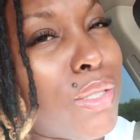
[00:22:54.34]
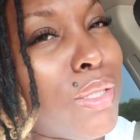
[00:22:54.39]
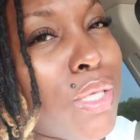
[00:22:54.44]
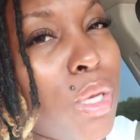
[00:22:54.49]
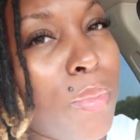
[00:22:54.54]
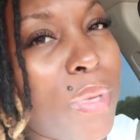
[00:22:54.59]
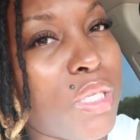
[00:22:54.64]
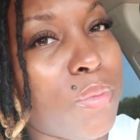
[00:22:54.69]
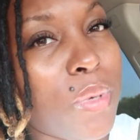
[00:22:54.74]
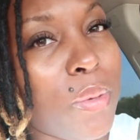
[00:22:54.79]

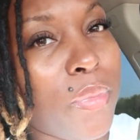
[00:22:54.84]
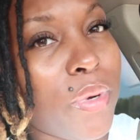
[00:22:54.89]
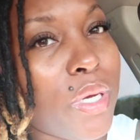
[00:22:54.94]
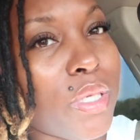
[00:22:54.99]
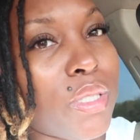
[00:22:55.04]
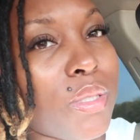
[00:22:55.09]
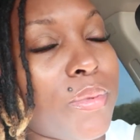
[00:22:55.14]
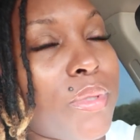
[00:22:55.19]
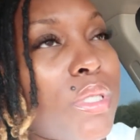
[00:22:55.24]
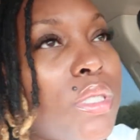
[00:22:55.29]
Don't mess my
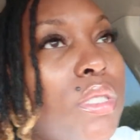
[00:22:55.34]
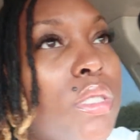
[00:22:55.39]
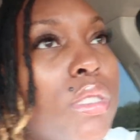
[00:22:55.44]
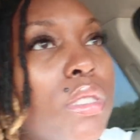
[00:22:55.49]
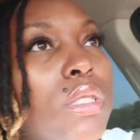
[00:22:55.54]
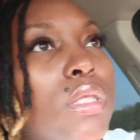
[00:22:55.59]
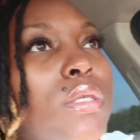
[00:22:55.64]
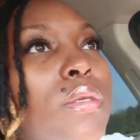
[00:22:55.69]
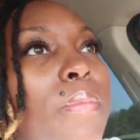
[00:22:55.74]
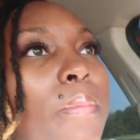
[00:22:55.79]
brows up,
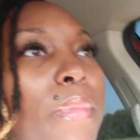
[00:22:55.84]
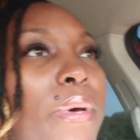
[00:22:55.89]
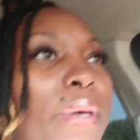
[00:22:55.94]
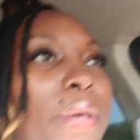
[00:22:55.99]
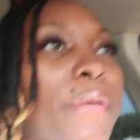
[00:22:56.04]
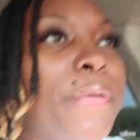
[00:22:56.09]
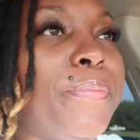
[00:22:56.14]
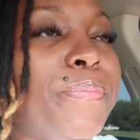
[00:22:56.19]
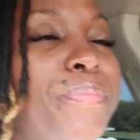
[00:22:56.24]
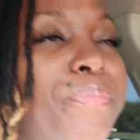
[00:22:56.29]
sis. But